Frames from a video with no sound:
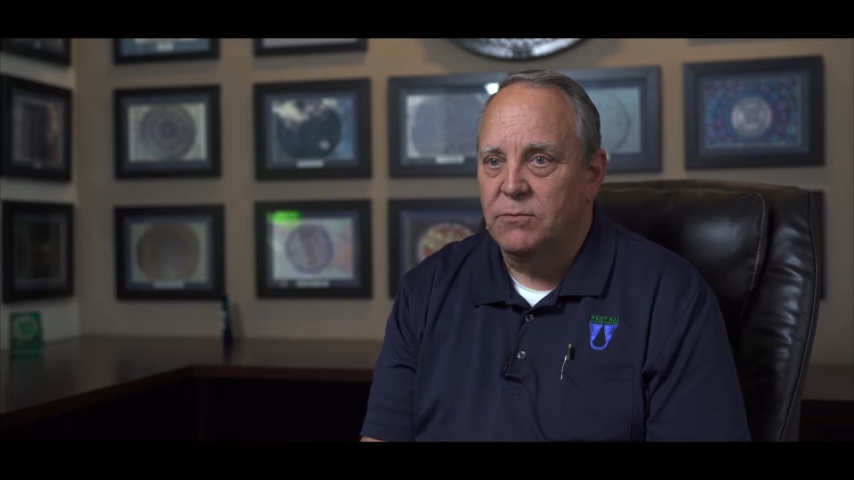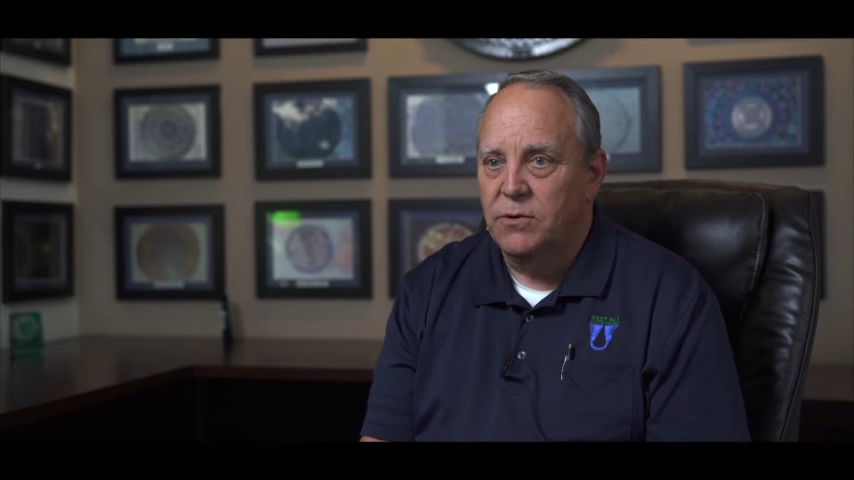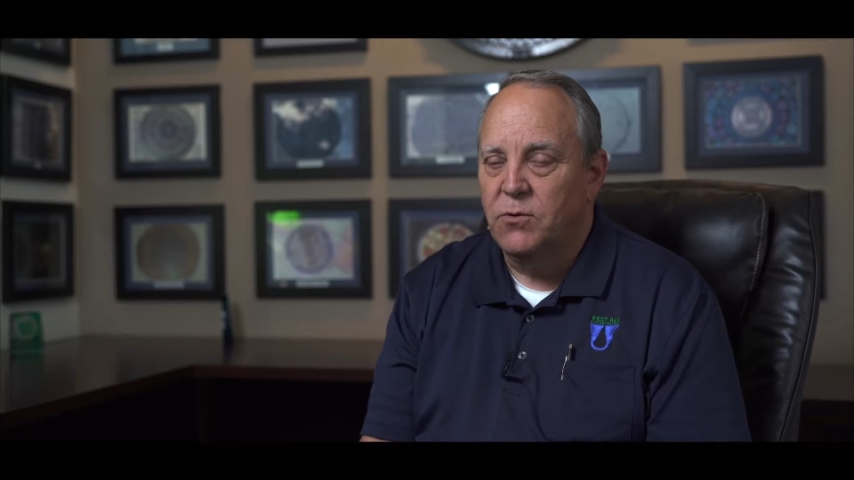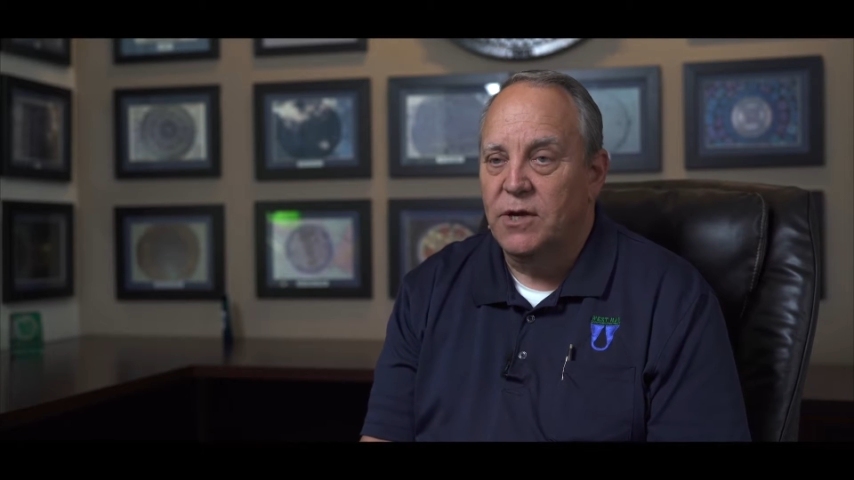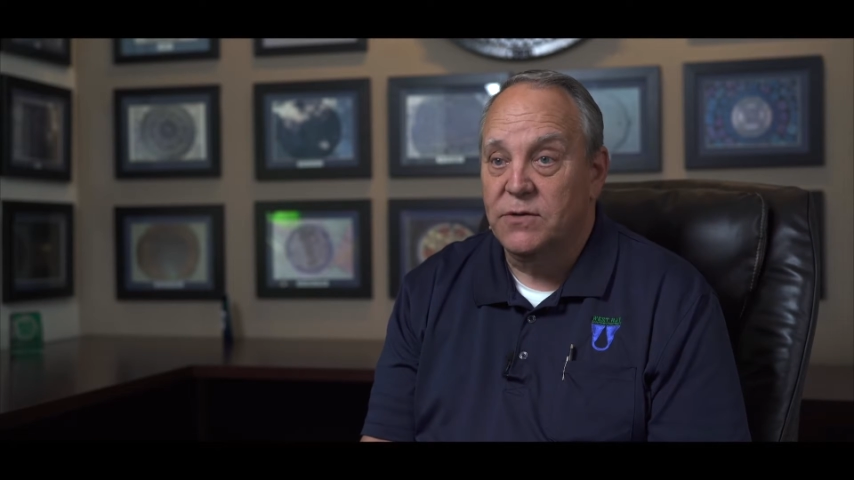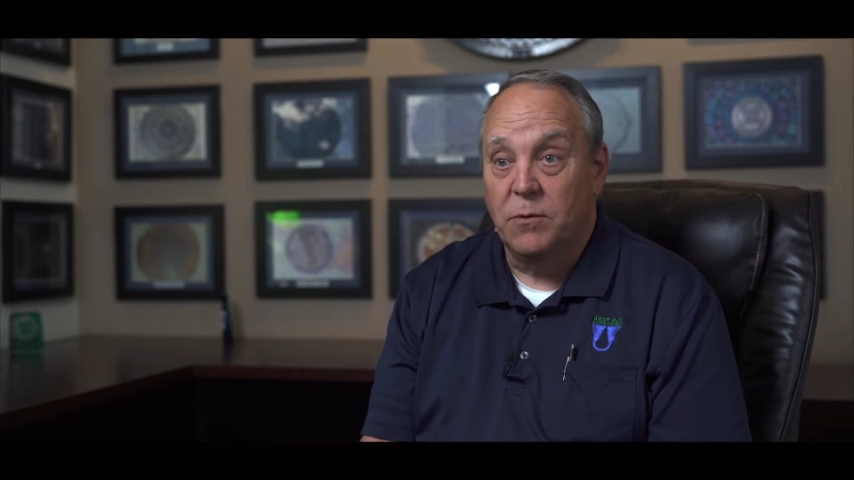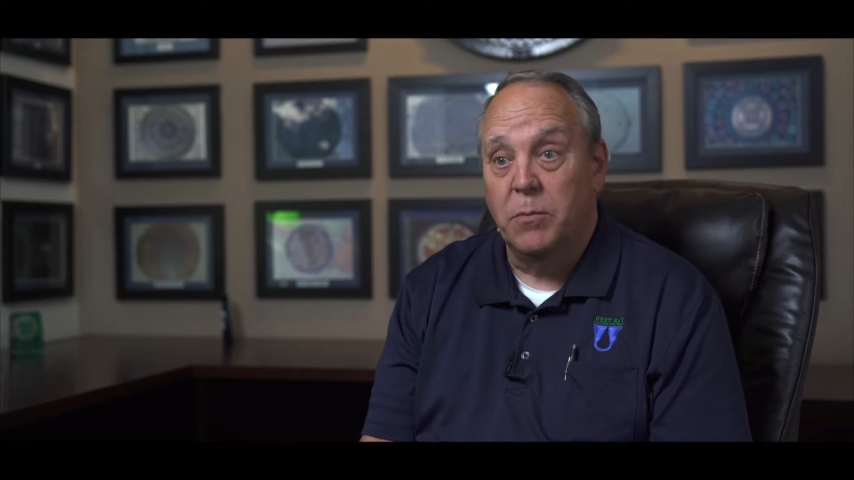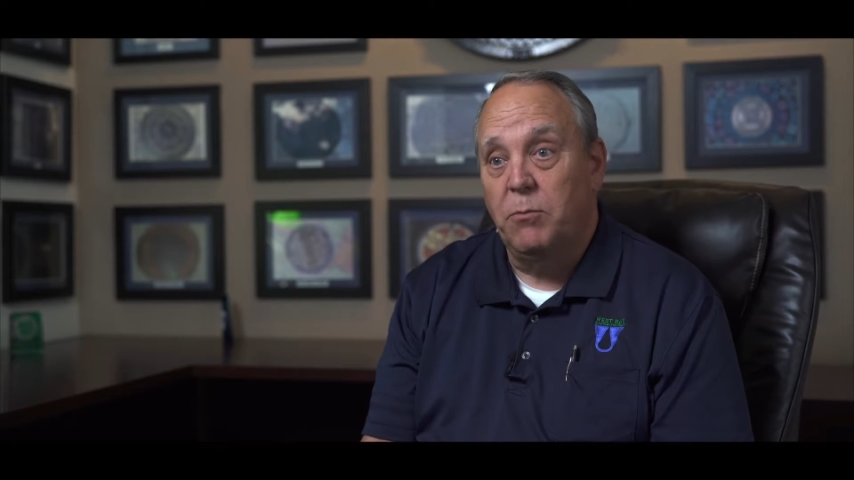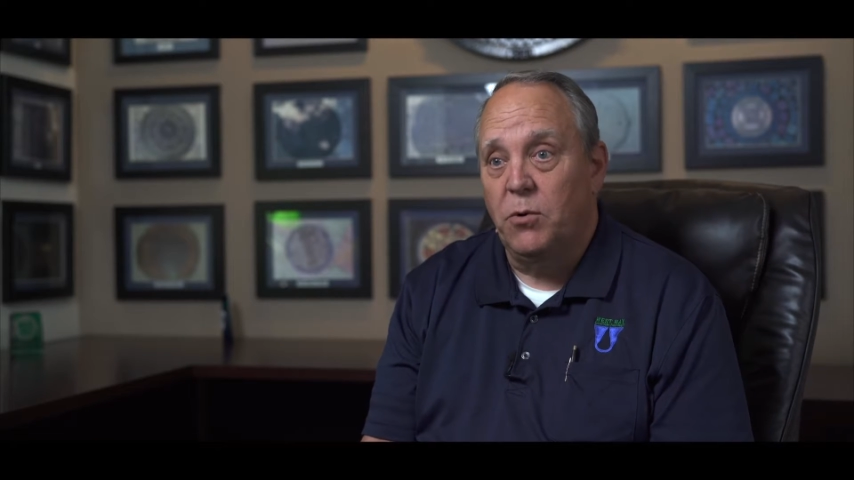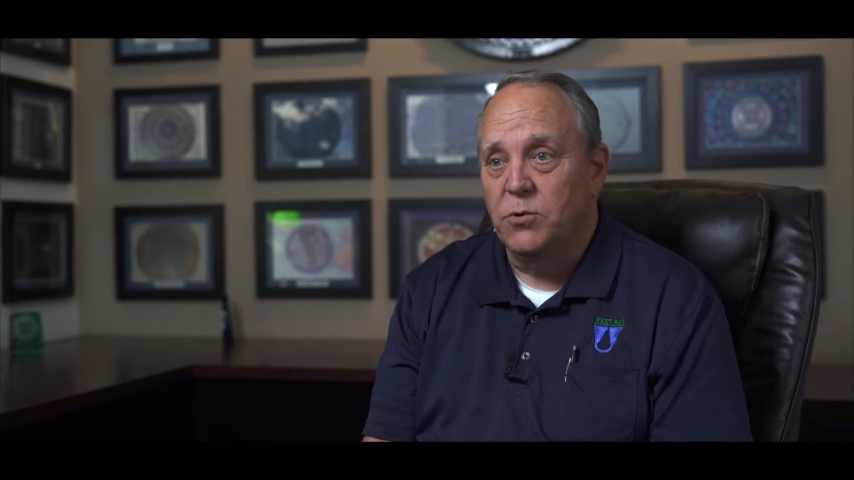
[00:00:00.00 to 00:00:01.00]
the request for
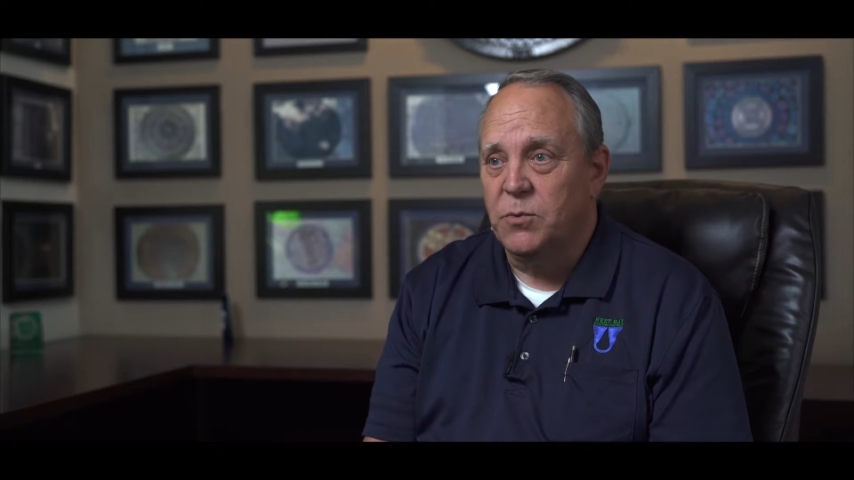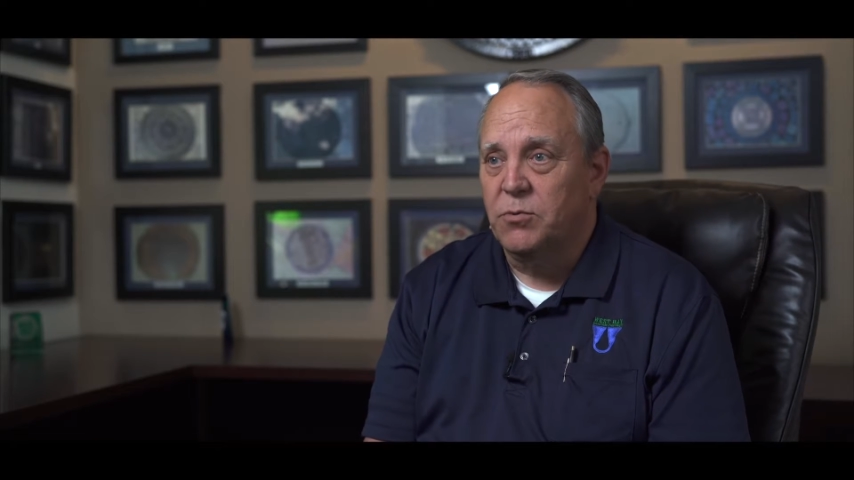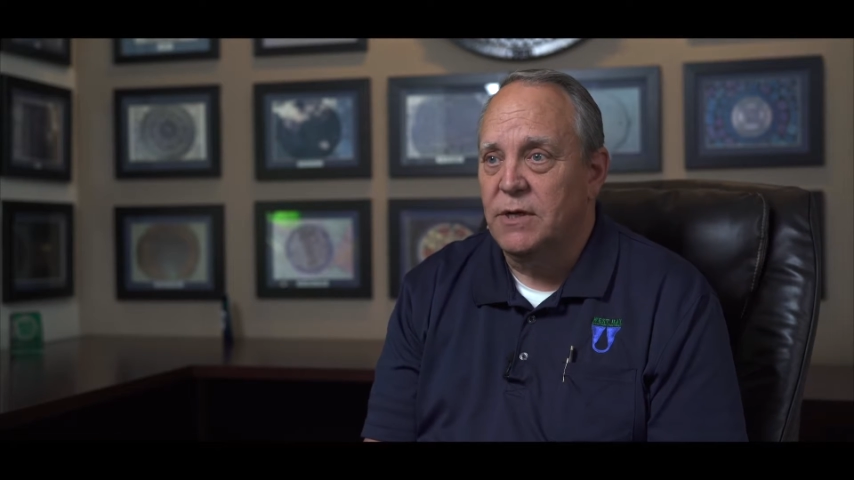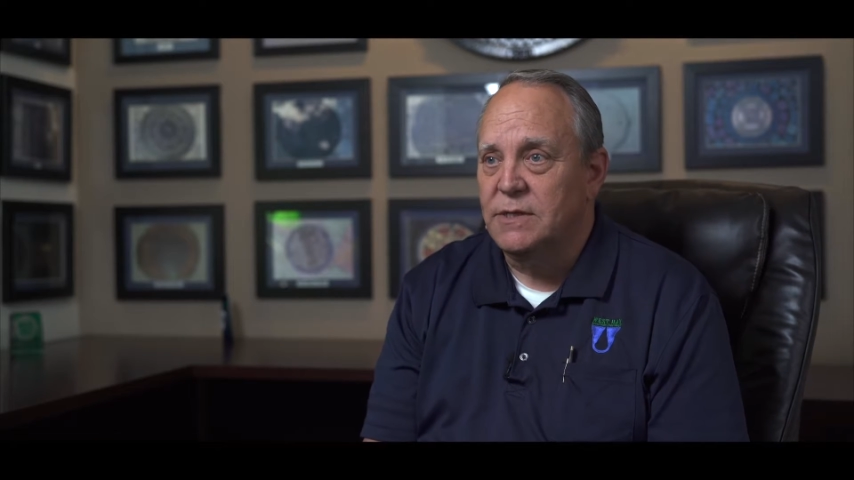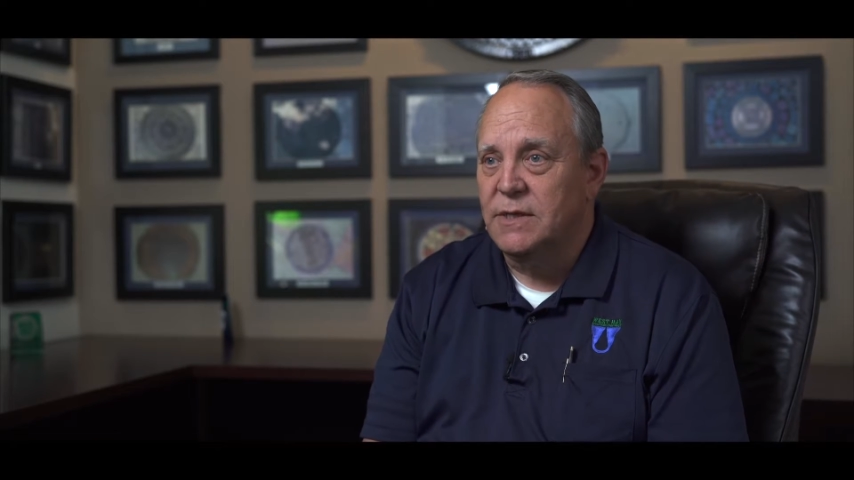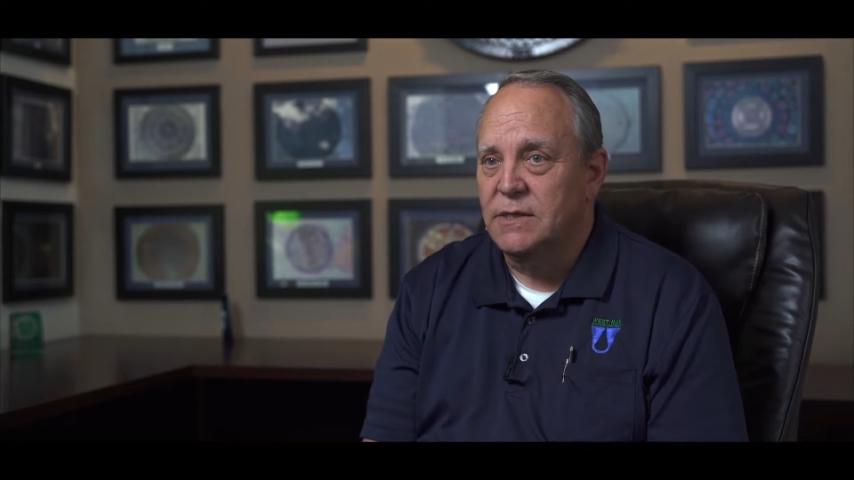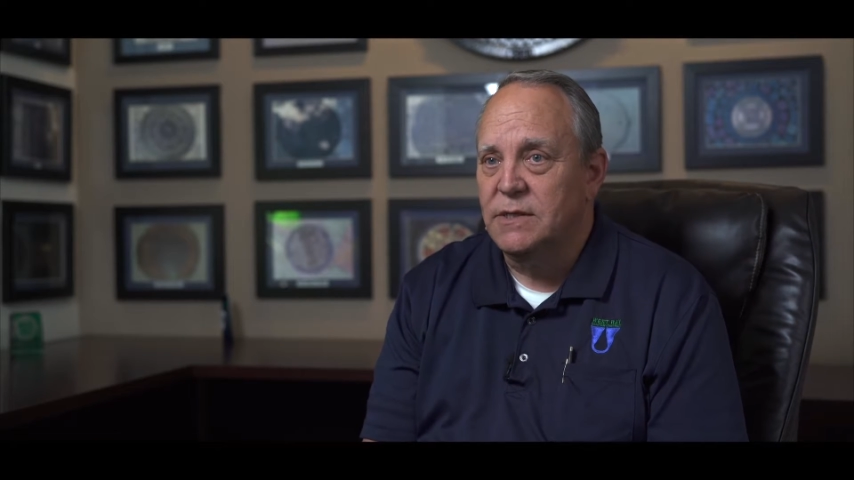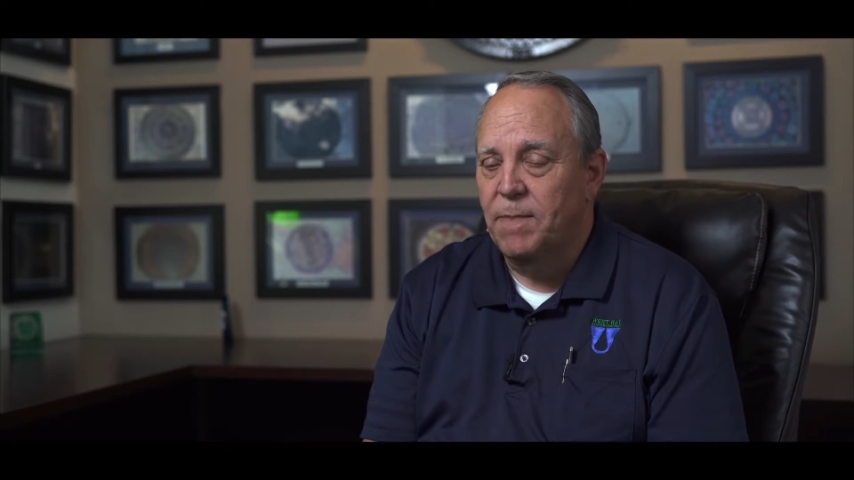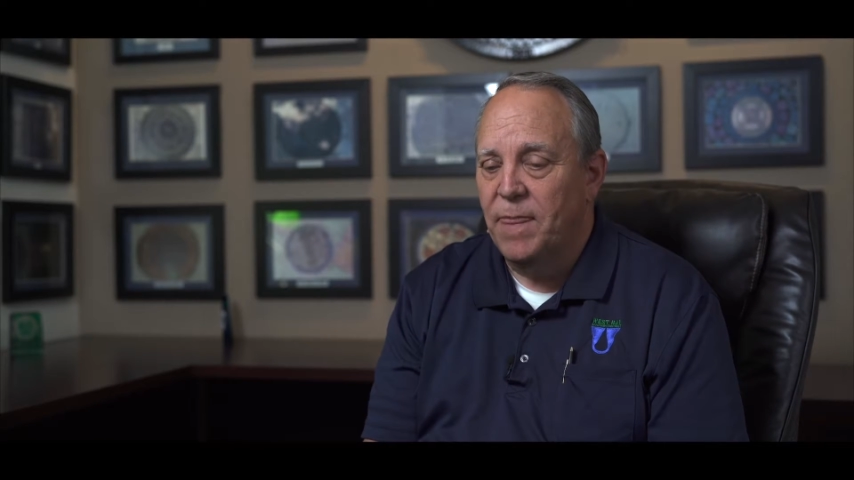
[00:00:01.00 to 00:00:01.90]
proposal process,